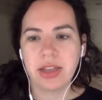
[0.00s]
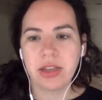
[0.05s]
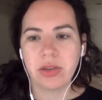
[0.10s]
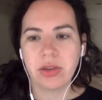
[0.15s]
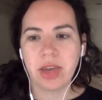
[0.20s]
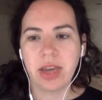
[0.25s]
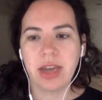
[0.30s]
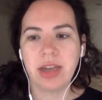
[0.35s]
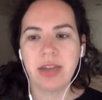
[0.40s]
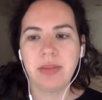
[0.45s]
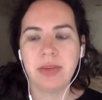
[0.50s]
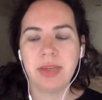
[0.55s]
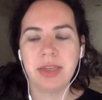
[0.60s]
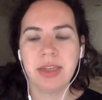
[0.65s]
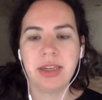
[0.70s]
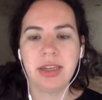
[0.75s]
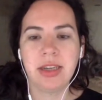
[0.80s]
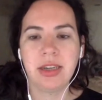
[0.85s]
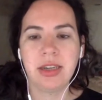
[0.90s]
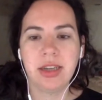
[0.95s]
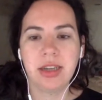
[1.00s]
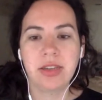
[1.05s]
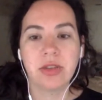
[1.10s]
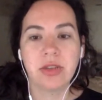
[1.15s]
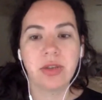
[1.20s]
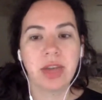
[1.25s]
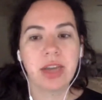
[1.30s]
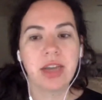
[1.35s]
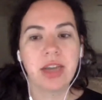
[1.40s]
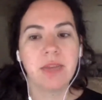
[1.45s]
And it's okay to be
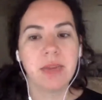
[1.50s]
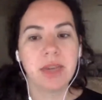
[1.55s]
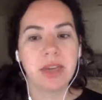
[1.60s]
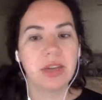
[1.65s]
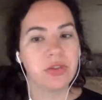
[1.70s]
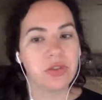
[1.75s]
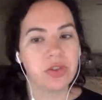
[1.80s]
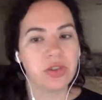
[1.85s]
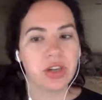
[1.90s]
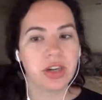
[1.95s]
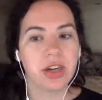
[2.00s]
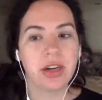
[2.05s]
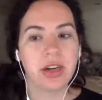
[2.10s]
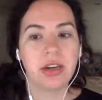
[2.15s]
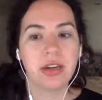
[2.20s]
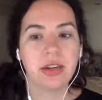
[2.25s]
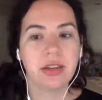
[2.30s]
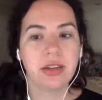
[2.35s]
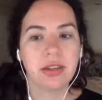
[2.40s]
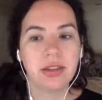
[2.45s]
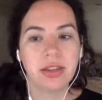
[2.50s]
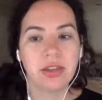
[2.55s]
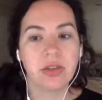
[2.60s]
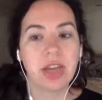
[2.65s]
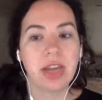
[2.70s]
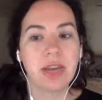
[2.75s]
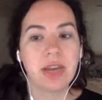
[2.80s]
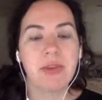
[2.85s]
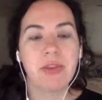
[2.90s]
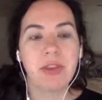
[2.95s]
unsure.
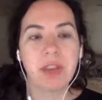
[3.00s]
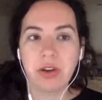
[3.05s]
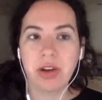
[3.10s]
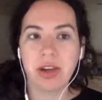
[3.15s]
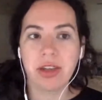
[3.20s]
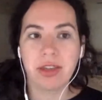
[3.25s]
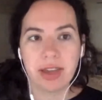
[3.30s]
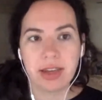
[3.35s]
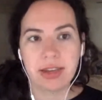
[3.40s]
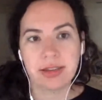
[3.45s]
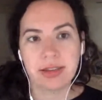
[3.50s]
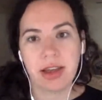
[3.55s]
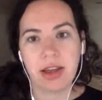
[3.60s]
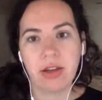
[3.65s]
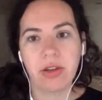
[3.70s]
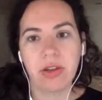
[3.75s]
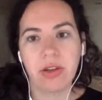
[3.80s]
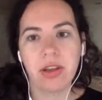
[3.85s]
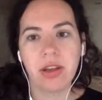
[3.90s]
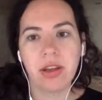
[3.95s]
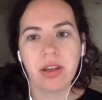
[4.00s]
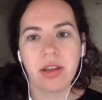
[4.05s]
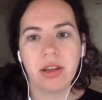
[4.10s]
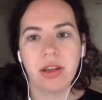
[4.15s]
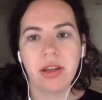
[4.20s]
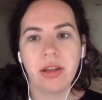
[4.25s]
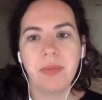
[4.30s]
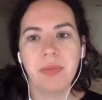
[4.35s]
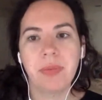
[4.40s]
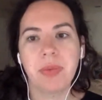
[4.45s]
It's okay to be figuring things out.
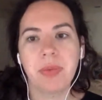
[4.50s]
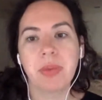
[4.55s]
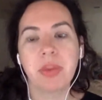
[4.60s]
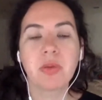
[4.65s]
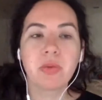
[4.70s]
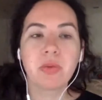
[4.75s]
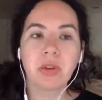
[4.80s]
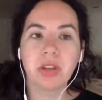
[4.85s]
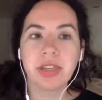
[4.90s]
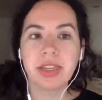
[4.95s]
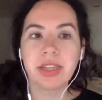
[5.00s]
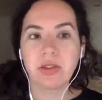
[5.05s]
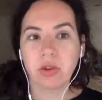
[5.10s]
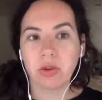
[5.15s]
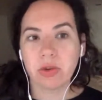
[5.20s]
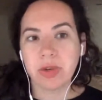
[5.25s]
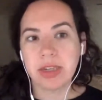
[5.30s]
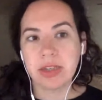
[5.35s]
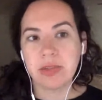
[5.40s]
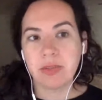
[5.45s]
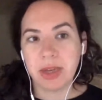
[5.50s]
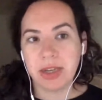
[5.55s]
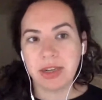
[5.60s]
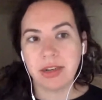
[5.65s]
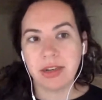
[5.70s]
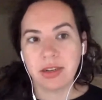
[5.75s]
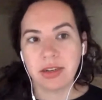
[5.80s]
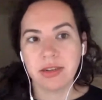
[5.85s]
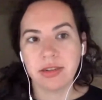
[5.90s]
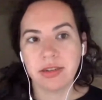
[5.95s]
But the world has always
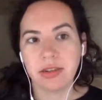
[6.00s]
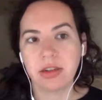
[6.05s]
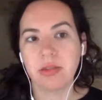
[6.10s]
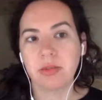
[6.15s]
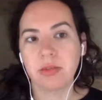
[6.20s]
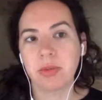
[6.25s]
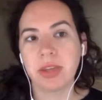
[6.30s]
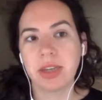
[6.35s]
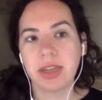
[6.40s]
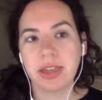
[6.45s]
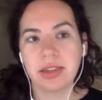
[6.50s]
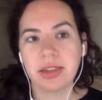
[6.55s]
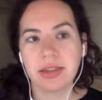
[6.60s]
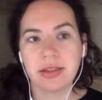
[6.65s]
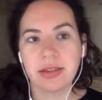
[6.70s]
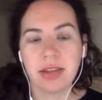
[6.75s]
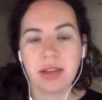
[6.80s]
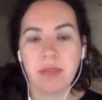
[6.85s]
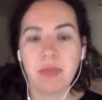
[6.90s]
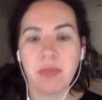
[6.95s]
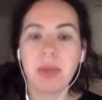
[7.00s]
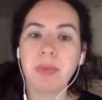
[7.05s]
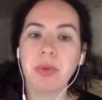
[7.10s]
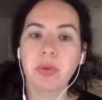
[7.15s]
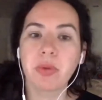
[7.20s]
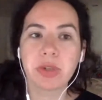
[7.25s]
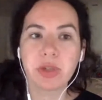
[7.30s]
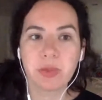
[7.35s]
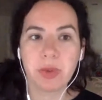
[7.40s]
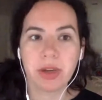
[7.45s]
been an uncertain place, and
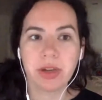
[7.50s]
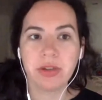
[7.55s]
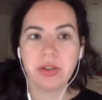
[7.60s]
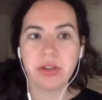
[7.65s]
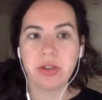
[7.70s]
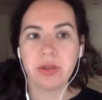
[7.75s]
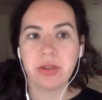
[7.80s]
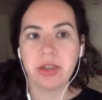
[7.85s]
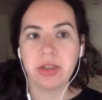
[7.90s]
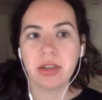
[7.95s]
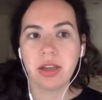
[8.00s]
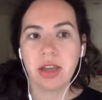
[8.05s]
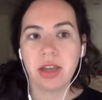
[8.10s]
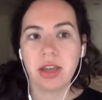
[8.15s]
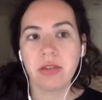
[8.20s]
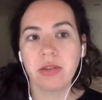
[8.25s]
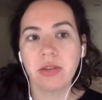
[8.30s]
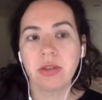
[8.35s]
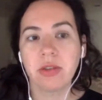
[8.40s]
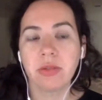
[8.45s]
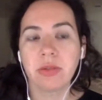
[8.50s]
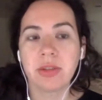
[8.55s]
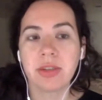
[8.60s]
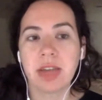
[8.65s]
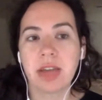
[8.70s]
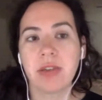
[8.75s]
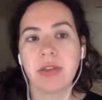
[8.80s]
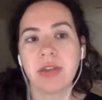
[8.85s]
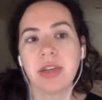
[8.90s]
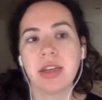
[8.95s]
people respond to it in
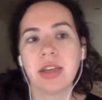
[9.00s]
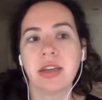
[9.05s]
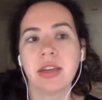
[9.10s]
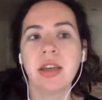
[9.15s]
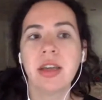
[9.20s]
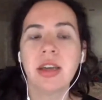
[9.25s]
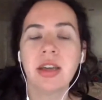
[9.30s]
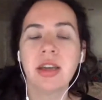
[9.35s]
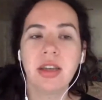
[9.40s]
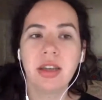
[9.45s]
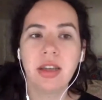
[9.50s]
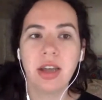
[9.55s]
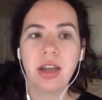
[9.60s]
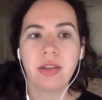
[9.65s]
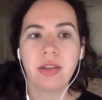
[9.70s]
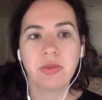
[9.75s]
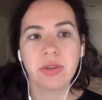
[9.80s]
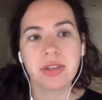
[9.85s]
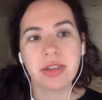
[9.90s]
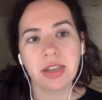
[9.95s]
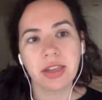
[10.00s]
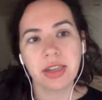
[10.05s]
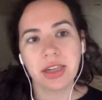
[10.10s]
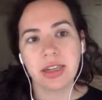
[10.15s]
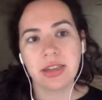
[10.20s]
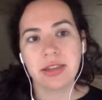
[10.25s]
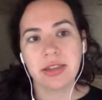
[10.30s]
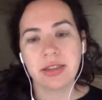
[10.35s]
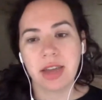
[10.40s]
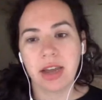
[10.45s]
resounding and
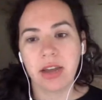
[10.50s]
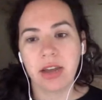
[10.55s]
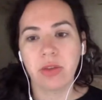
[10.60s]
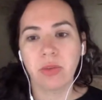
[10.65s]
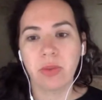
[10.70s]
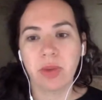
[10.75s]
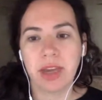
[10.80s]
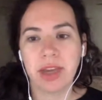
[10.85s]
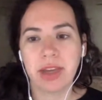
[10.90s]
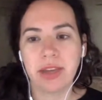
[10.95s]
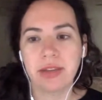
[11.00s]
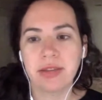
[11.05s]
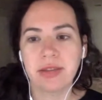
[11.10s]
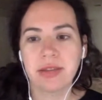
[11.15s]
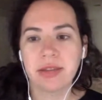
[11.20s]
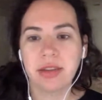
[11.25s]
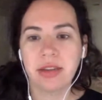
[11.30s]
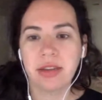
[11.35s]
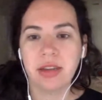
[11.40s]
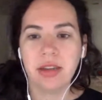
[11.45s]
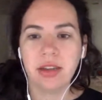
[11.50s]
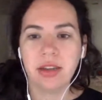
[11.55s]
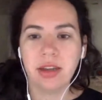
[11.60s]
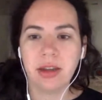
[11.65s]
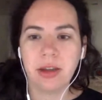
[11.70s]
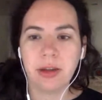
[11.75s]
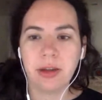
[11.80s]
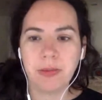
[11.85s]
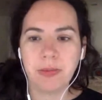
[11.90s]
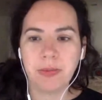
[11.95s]
resilient style ways.
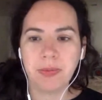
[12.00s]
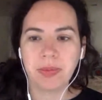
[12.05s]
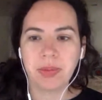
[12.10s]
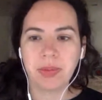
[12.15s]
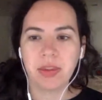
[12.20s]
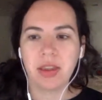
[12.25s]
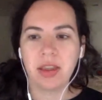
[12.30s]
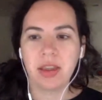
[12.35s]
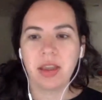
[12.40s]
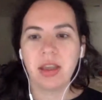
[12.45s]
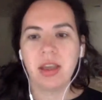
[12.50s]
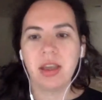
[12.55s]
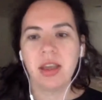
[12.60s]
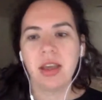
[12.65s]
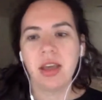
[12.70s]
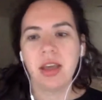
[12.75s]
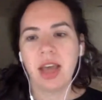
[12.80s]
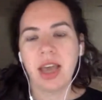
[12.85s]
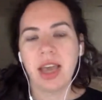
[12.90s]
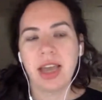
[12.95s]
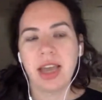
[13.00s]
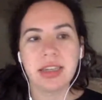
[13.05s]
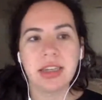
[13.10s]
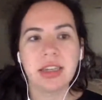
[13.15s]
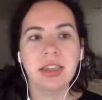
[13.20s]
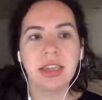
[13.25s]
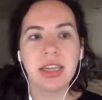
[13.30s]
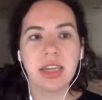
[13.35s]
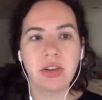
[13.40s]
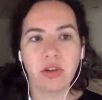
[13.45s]
I hate
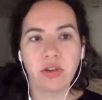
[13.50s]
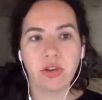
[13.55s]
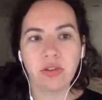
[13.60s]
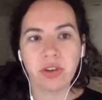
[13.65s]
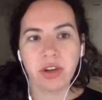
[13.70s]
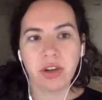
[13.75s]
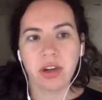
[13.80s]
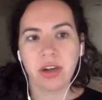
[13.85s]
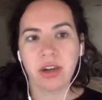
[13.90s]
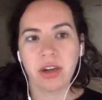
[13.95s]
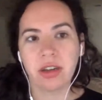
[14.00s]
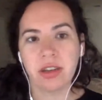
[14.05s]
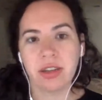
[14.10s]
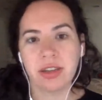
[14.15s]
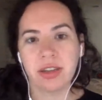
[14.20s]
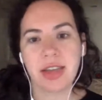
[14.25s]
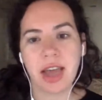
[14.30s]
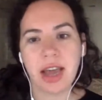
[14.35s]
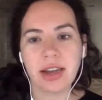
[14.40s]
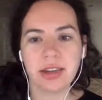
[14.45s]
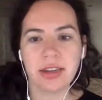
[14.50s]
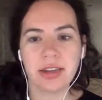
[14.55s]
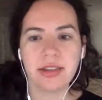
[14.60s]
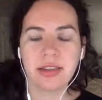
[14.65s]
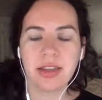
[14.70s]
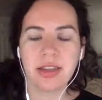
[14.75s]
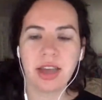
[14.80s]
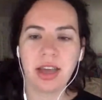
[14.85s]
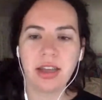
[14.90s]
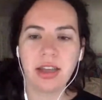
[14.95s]
to glean over the
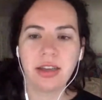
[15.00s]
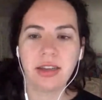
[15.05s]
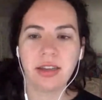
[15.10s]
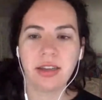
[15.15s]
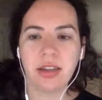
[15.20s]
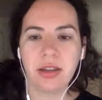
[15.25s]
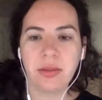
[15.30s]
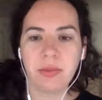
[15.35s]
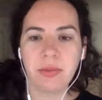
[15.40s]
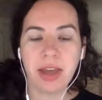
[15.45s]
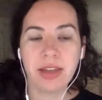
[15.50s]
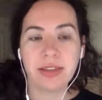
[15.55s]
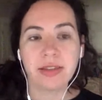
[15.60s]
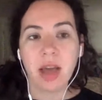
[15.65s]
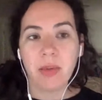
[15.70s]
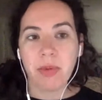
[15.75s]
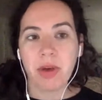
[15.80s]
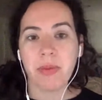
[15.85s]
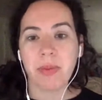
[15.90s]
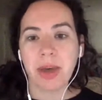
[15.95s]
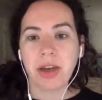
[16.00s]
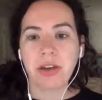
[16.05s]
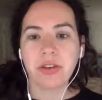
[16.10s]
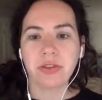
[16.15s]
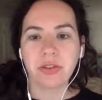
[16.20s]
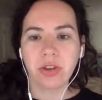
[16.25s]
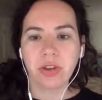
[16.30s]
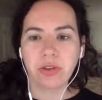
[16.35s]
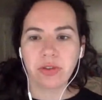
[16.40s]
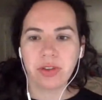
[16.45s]
sadness that has come up
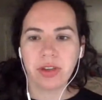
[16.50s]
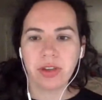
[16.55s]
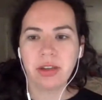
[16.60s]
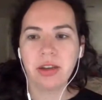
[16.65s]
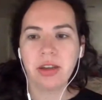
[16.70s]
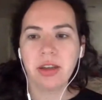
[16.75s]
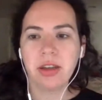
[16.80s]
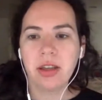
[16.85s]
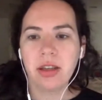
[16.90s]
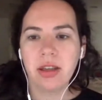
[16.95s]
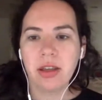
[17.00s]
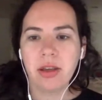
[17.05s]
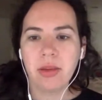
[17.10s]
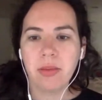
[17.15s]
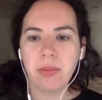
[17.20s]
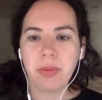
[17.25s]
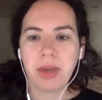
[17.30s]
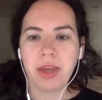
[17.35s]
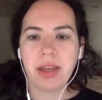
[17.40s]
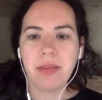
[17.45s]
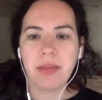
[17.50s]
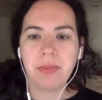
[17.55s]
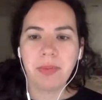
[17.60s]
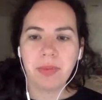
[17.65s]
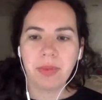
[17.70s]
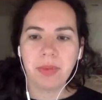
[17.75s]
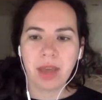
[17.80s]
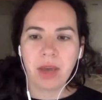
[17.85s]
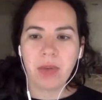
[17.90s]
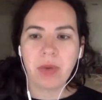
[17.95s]
out of COVID,
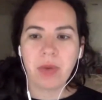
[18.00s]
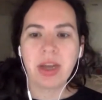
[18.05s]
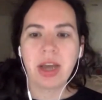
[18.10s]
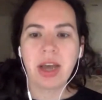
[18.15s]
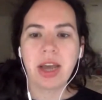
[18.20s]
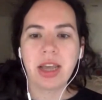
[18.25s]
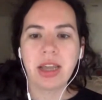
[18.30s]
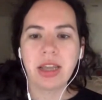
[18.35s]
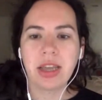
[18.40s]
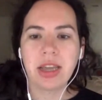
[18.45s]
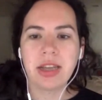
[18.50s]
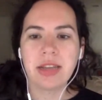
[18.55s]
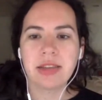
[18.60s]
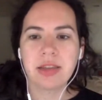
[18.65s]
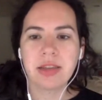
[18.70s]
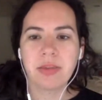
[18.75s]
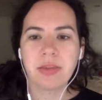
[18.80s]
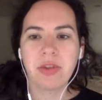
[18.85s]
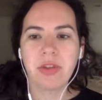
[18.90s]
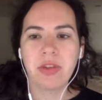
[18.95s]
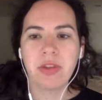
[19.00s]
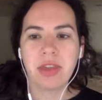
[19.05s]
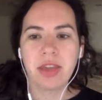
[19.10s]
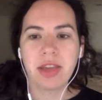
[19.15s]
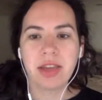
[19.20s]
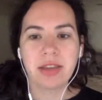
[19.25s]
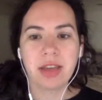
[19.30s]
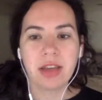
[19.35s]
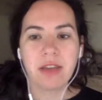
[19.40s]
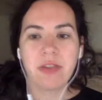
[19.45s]
but I want to highlight some of the
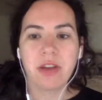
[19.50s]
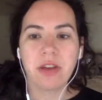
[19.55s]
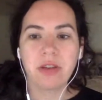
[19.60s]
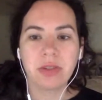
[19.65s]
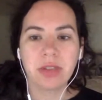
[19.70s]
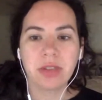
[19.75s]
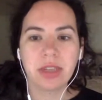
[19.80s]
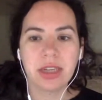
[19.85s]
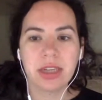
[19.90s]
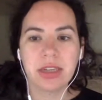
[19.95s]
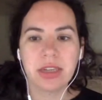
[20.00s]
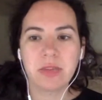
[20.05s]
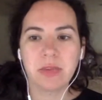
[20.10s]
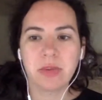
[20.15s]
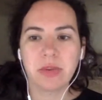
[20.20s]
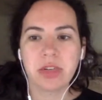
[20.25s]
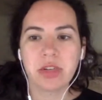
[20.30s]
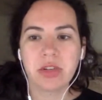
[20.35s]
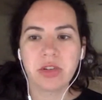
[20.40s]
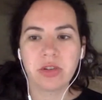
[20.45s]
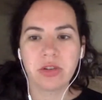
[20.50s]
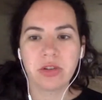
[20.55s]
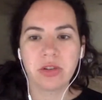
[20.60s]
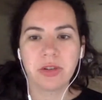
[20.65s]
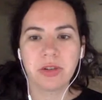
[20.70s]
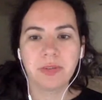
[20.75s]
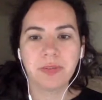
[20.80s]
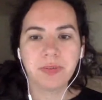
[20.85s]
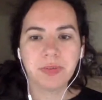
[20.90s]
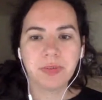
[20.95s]
things I found really
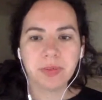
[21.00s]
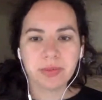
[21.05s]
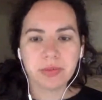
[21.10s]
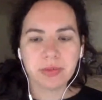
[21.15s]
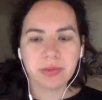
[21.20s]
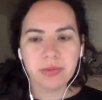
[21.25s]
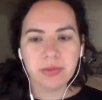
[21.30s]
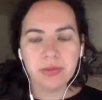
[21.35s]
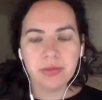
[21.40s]
inspirational.